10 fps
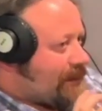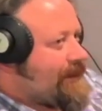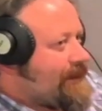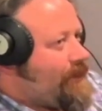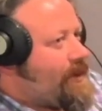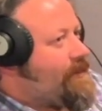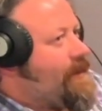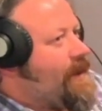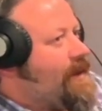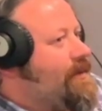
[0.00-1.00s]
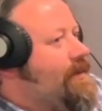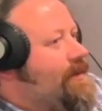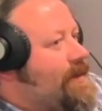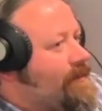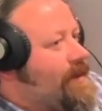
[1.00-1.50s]
a little bit of light,
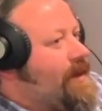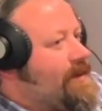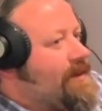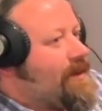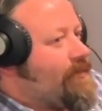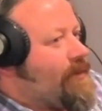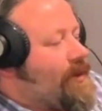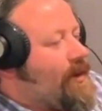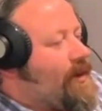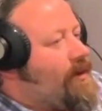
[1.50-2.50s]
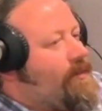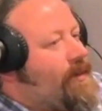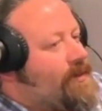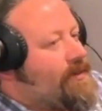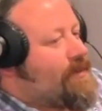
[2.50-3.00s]
and realize that we're all
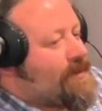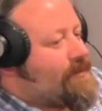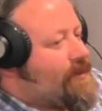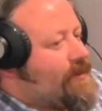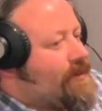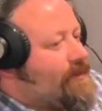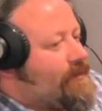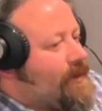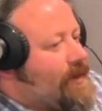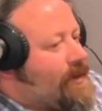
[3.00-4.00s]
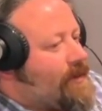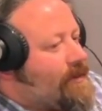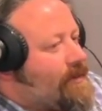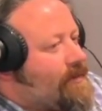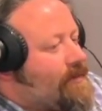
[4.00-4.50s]
much more similar than we are
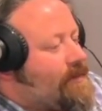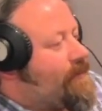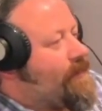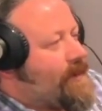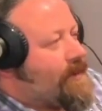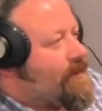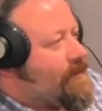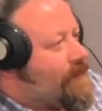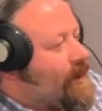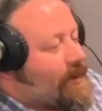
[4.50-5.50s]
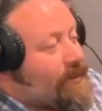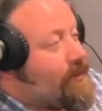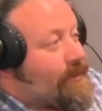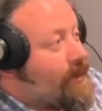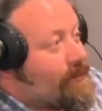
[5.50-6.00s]
different, no matter who
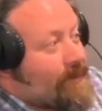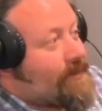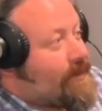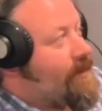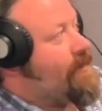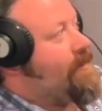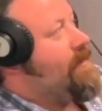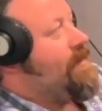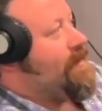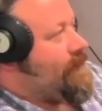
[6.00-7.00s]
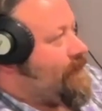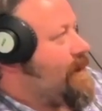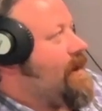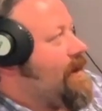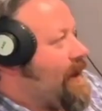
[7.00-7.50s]
you are, where you are. If we
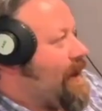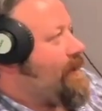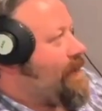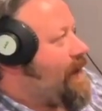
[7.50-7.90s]
can hang on